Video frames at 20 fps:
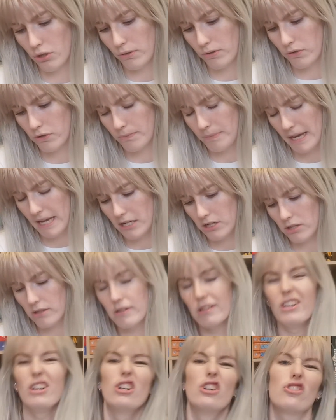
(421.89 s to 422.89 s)
200
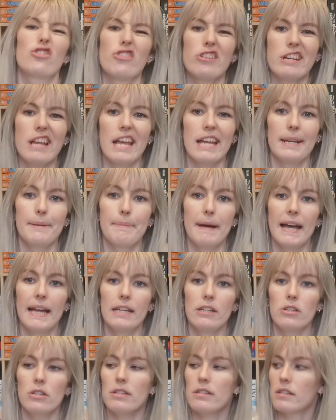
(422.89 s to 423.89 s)
pages, 180
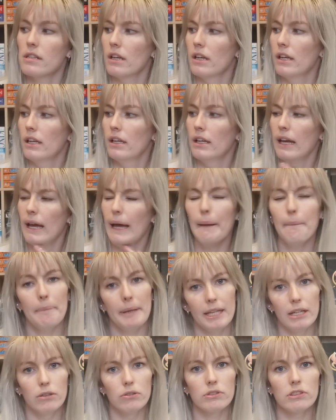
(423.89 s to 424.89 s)
pages,
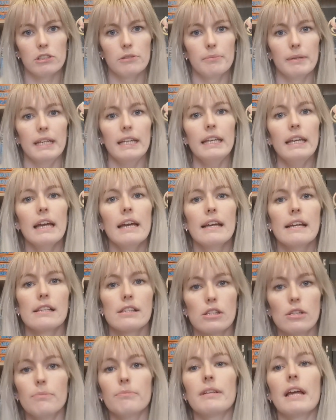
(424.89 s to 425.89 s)
appeals to me.
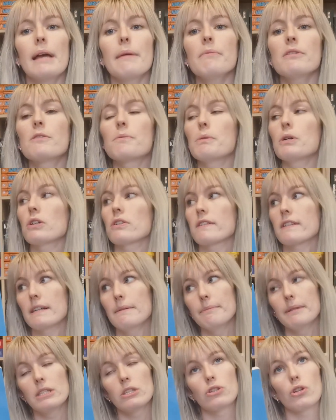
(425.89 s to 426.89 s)
Sometimes books
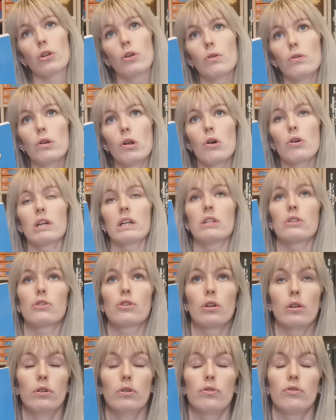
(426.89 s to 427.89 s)
can be too long and
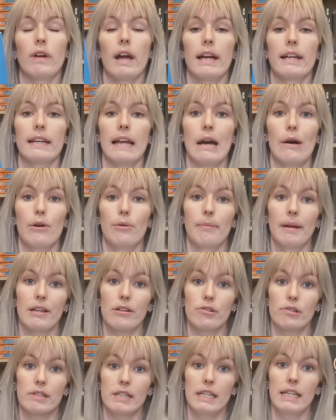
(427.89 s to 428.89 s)
too dragged out, and my
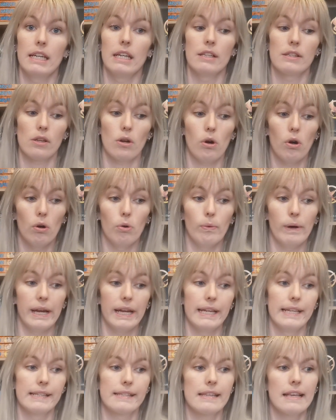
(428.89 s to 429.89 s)
critique is
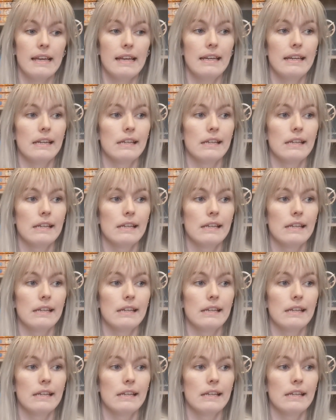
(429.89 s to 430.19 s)
always